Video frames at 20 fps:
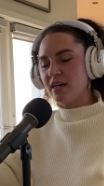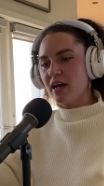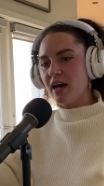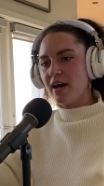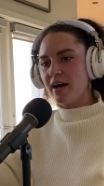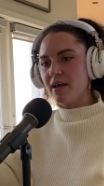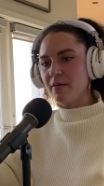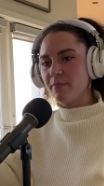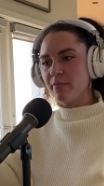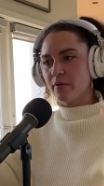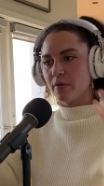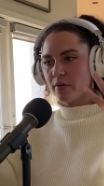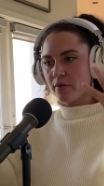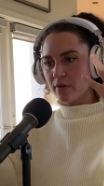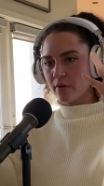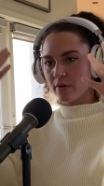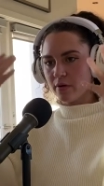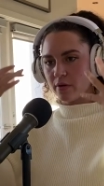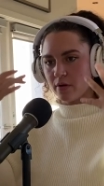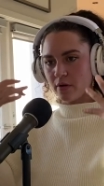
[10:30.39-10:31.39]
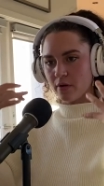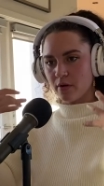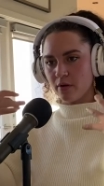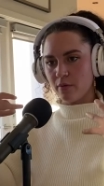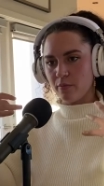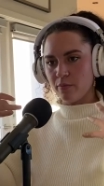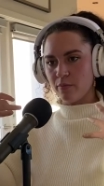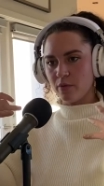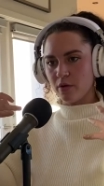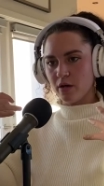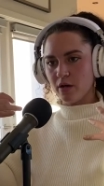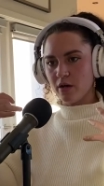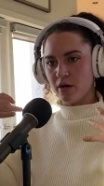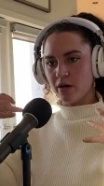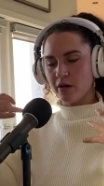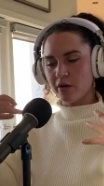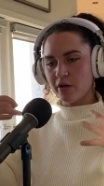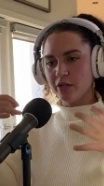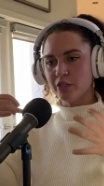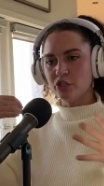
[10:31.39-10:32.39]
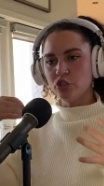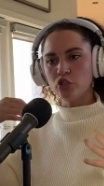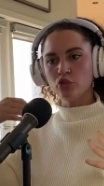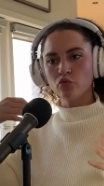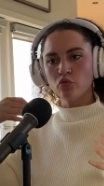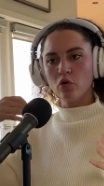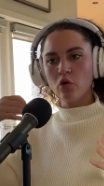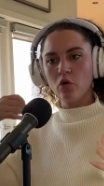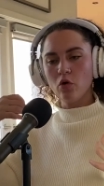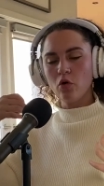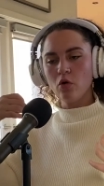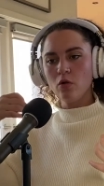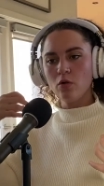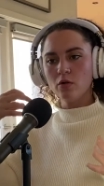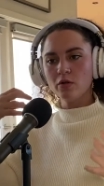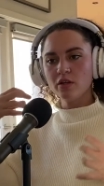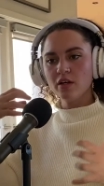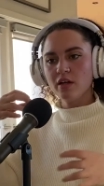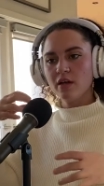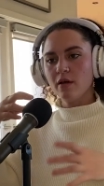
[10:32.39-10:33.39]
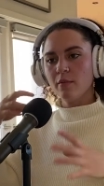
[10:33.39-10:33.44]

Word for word: hyper controlled,